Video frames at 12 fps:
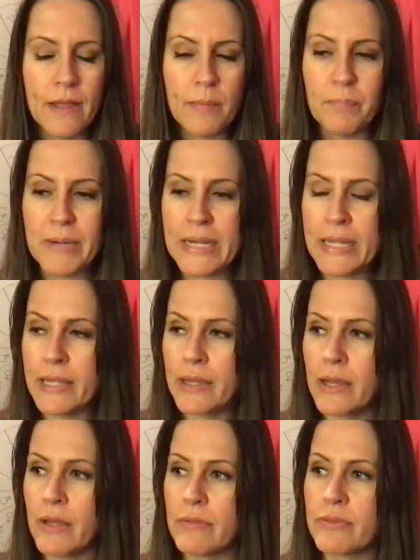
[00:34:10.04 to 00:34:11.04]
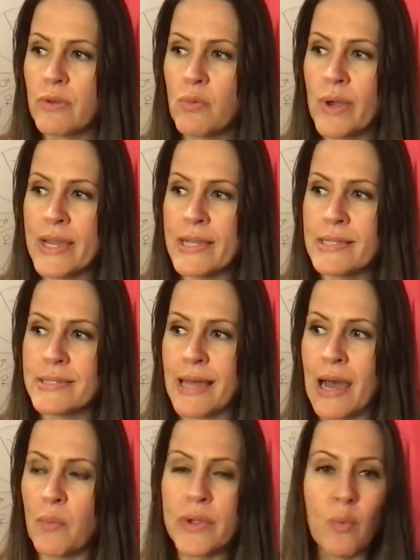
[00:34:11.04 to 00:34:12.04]
meaning the ways
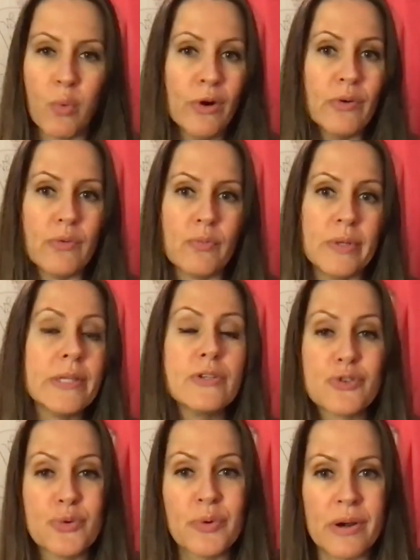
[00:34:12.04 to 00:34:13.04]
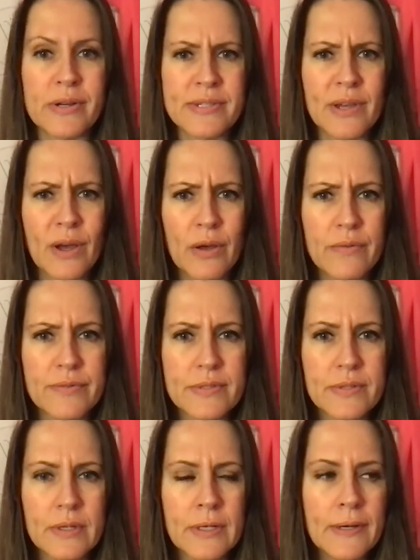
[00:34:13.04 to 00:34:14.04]
that we weren't really true to ourselves.
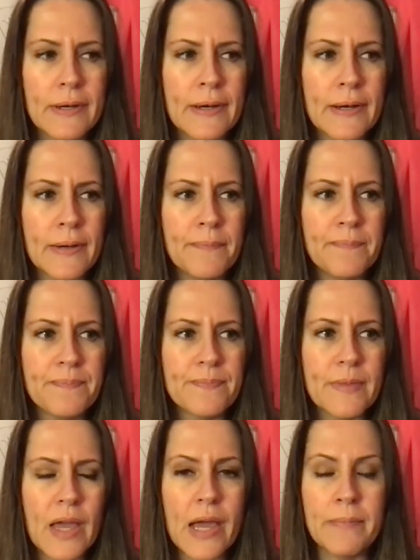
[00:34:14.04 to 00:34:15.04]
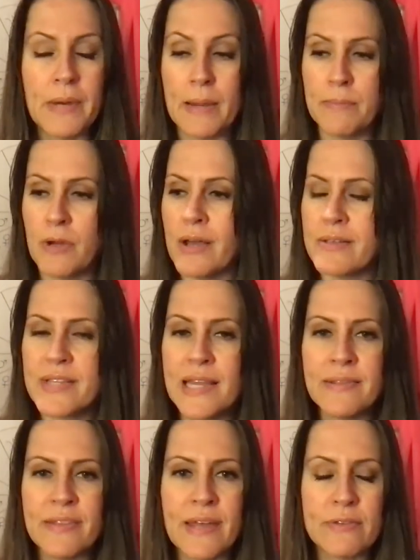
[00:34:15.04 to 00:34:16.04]
And I'm not
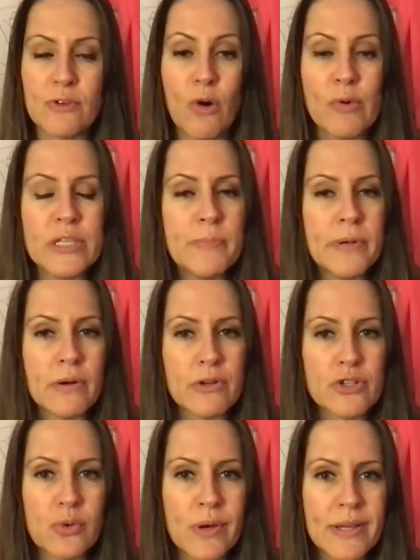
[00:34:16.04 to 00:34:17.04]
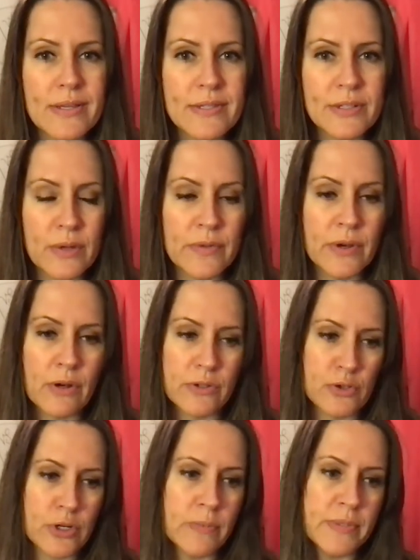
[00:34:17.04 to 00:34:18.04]
saying that that's always been our choice. You know, there are
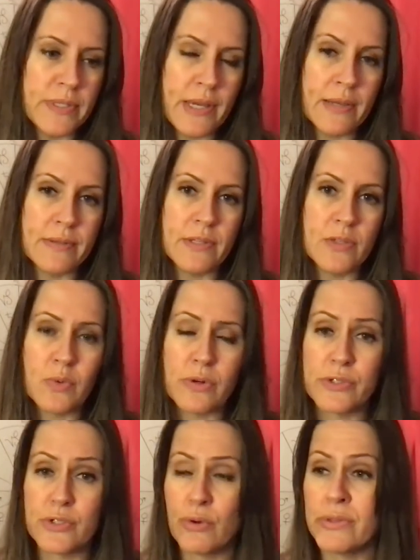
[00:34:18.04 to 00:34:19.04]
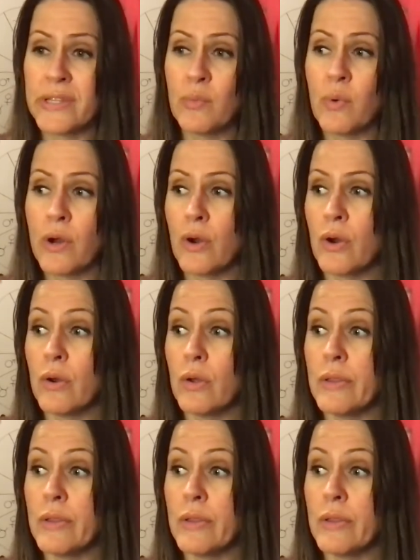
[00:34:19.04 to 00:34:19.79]
circumstances where certainly we're